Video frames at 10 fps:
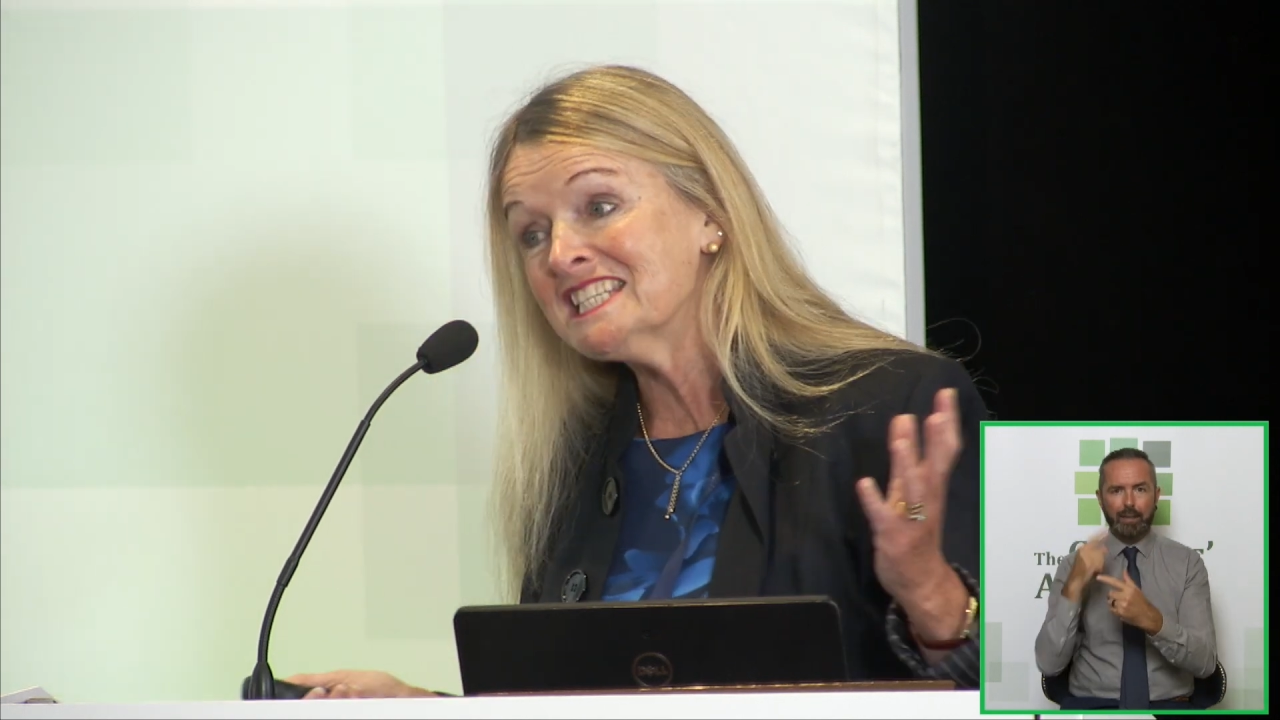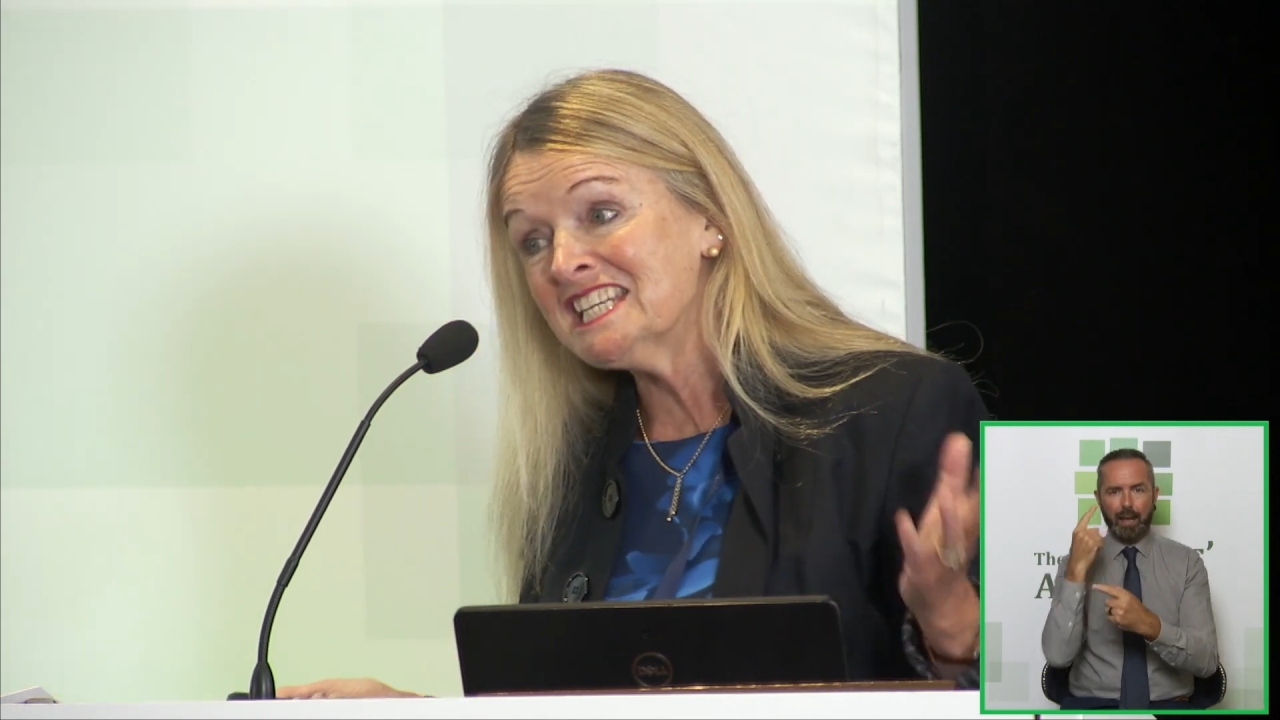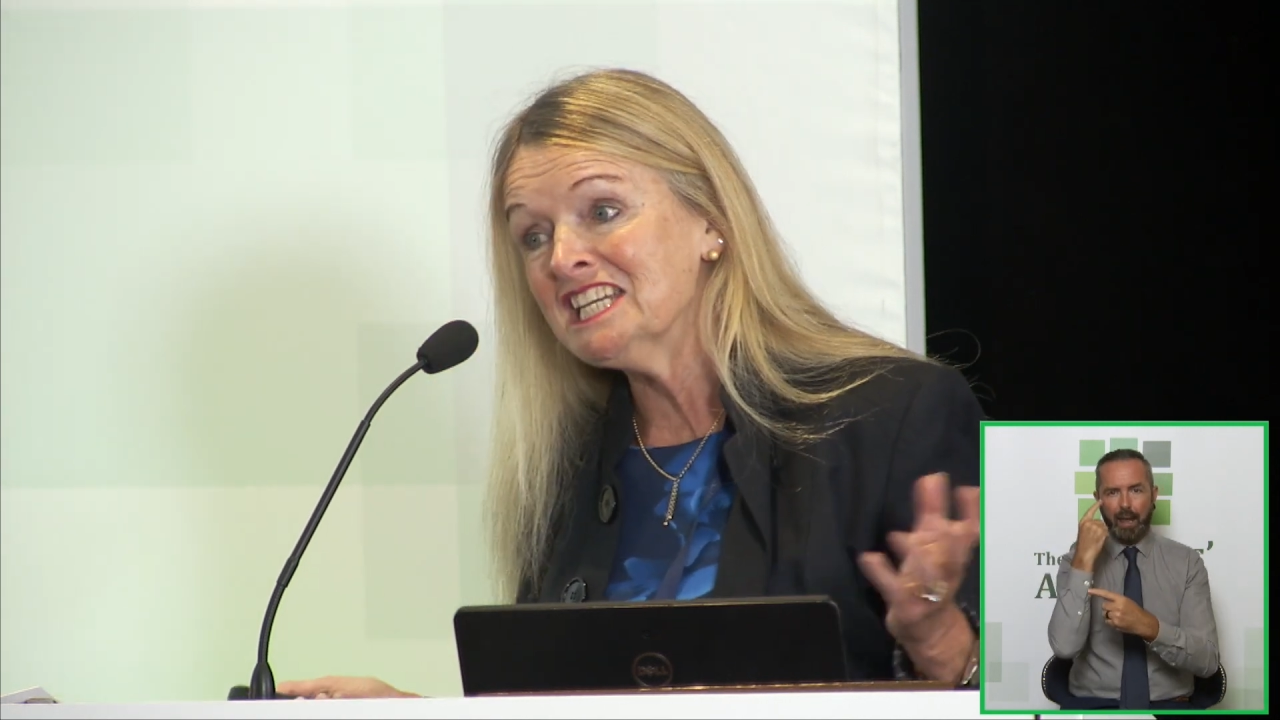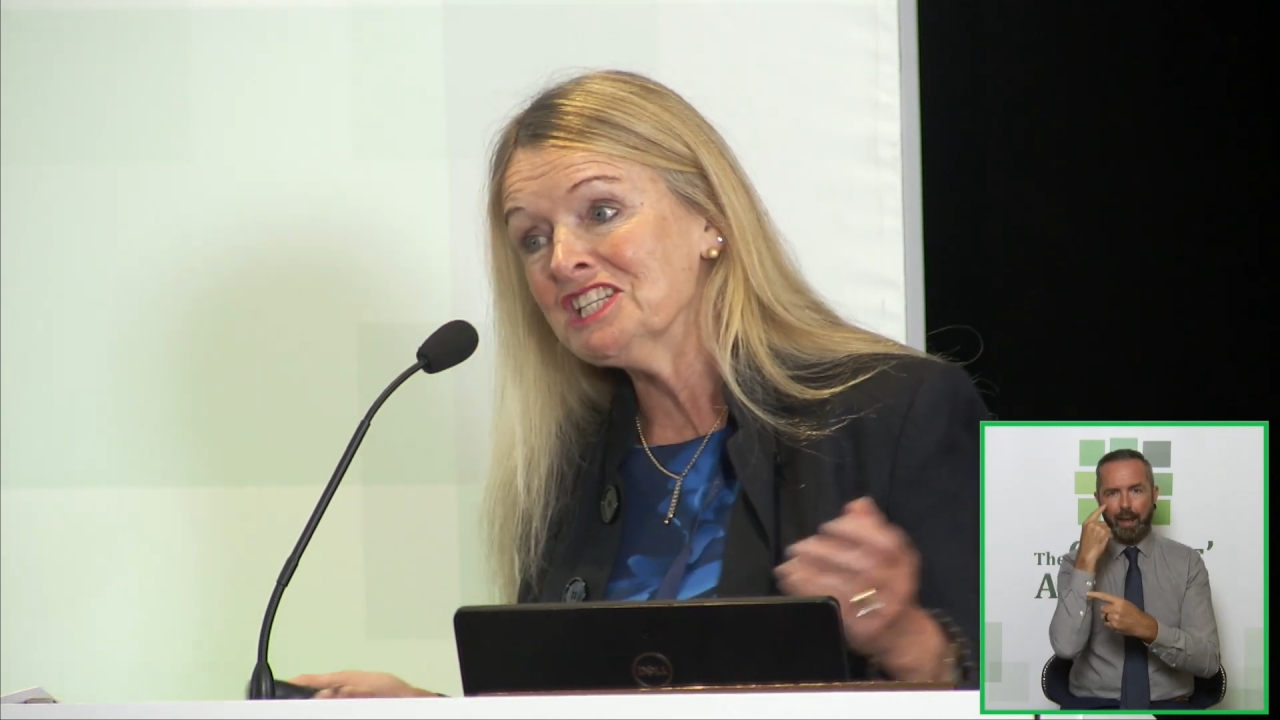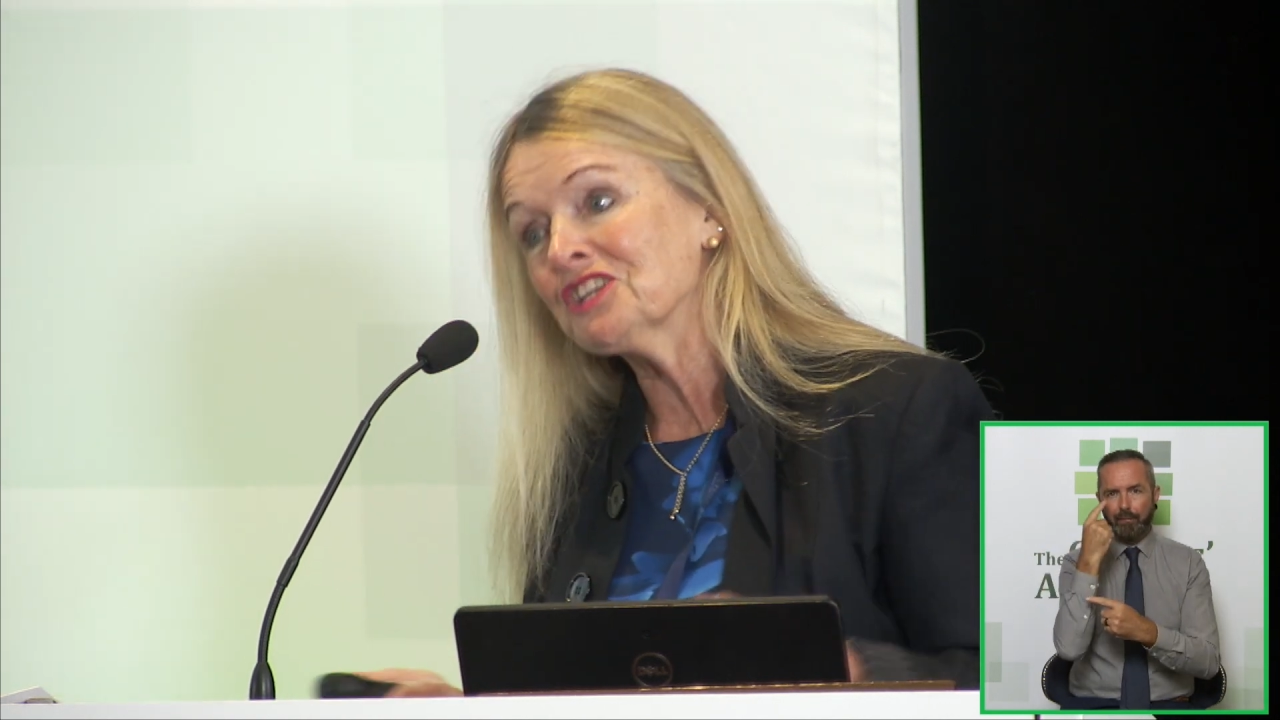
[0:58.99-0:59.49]

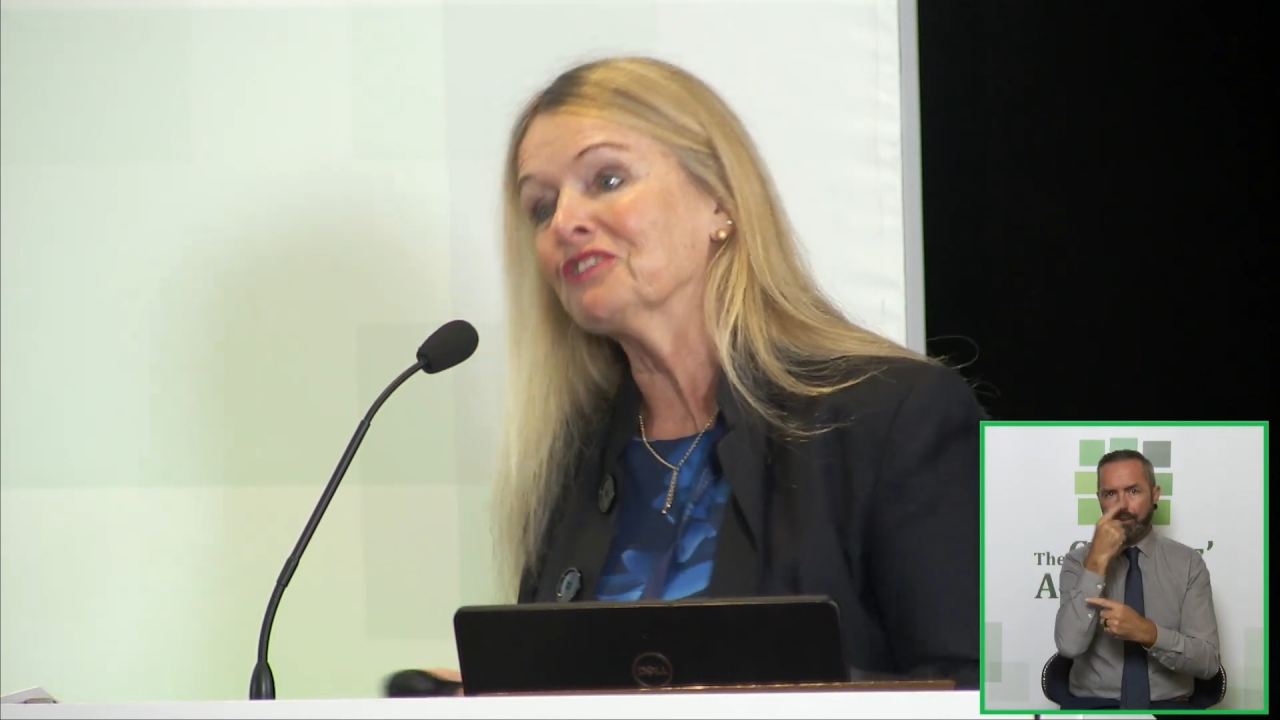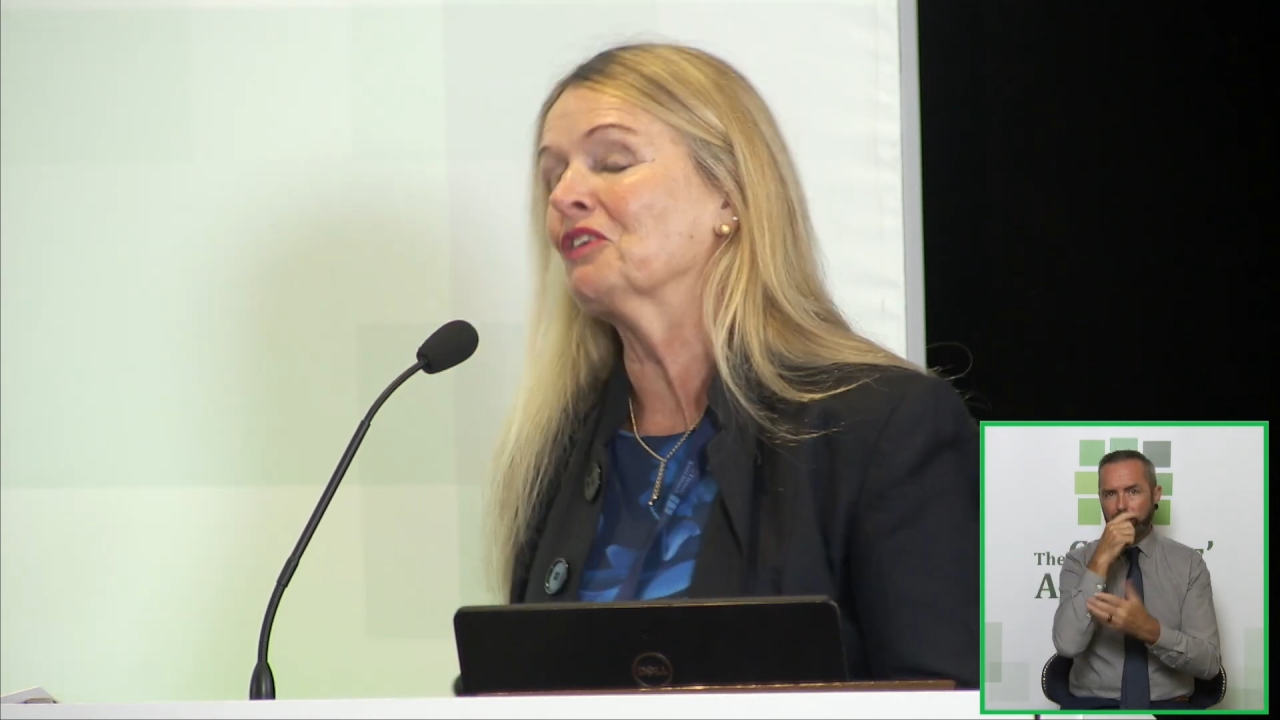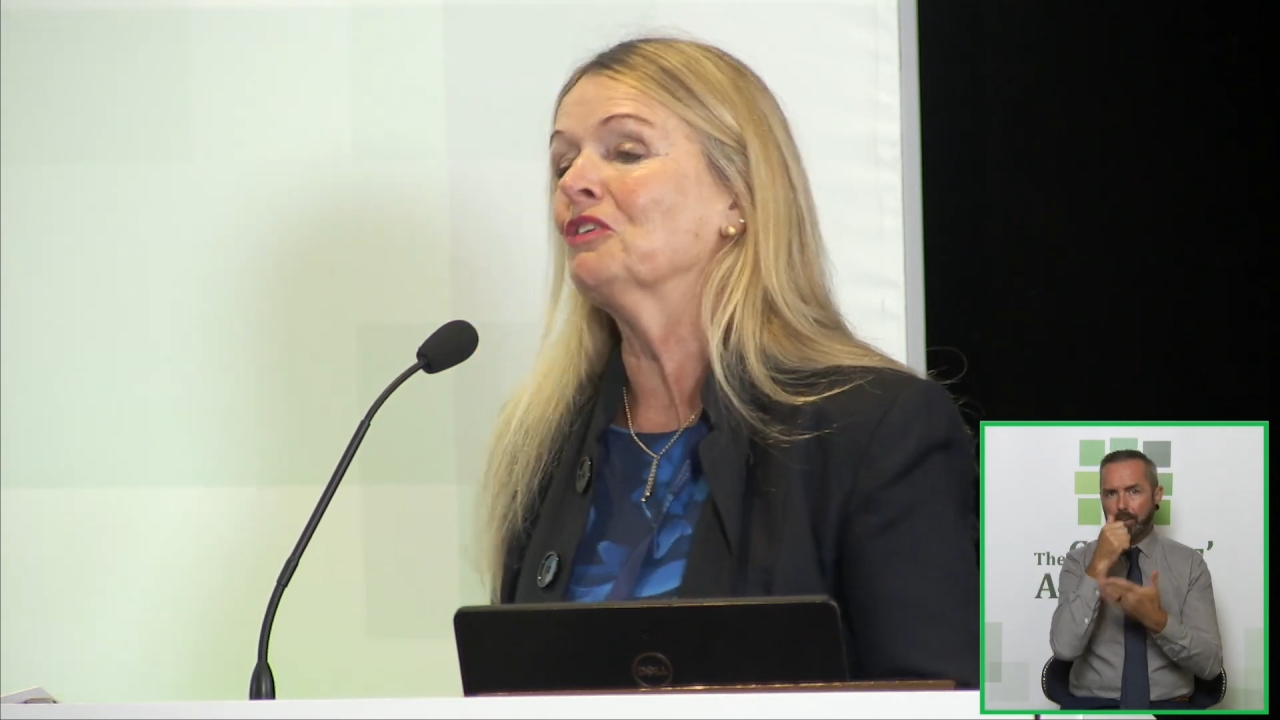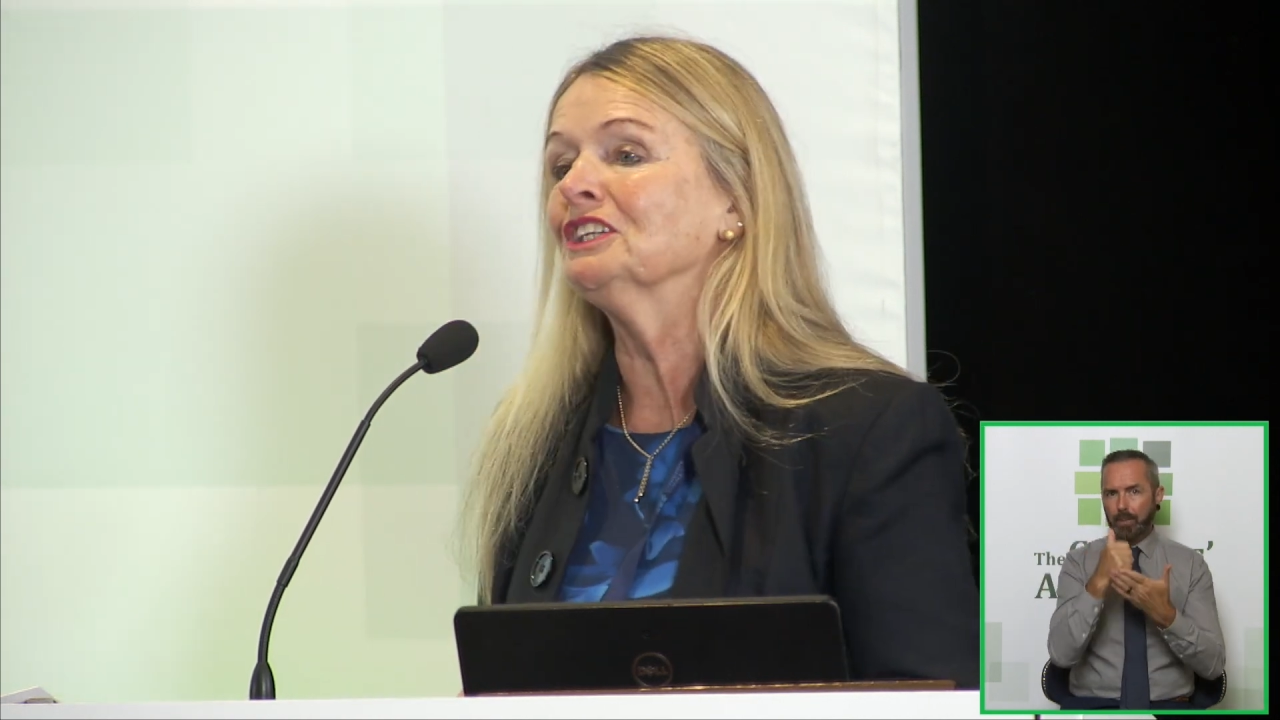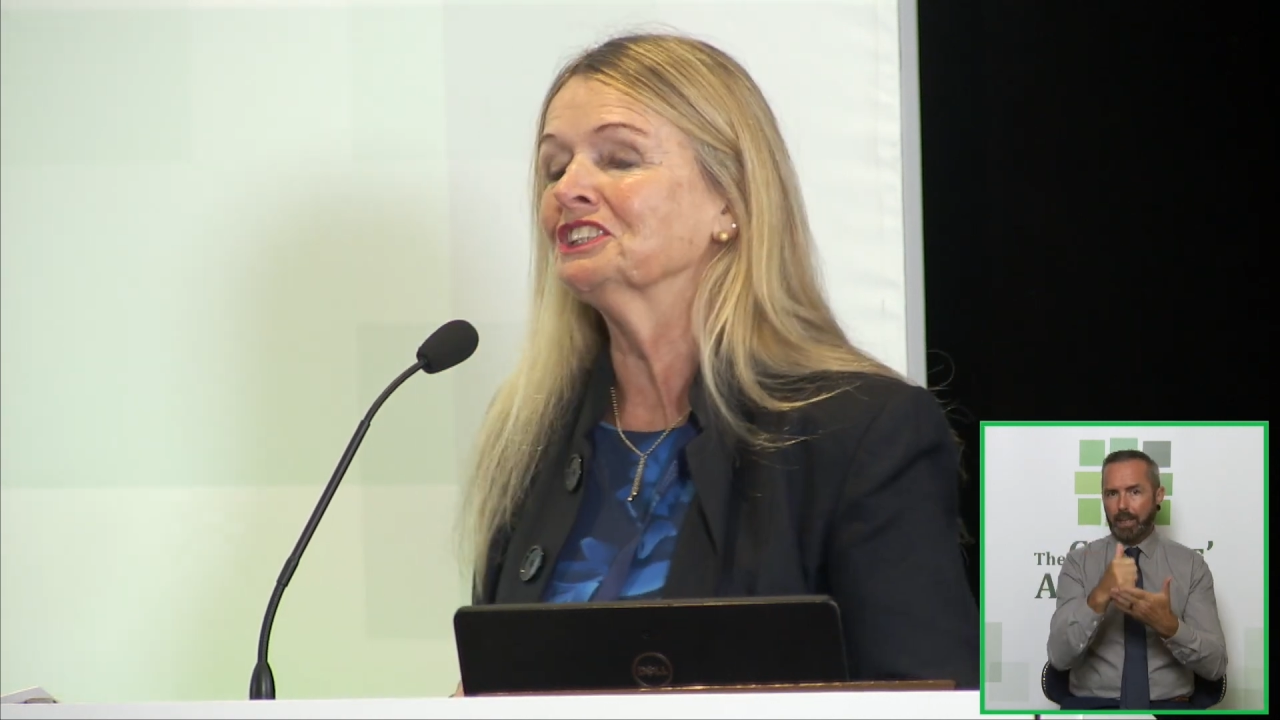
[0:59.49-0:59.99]
teacher
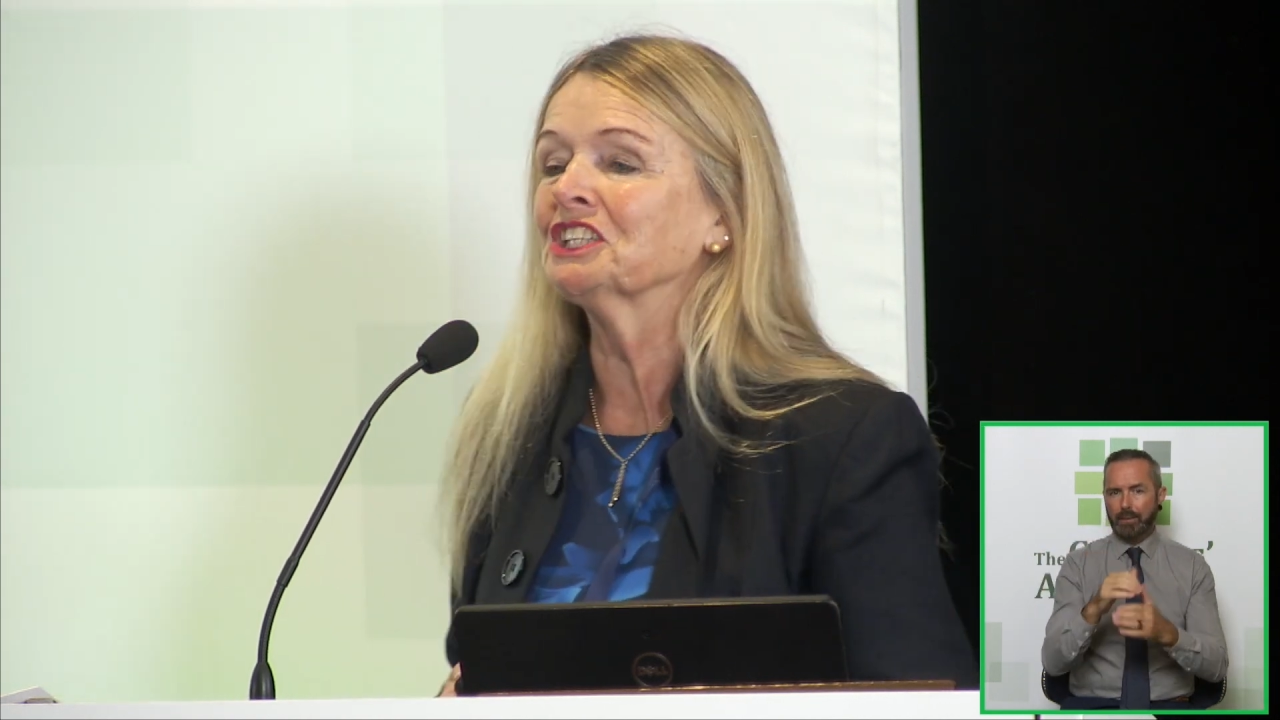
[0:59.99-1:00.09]
across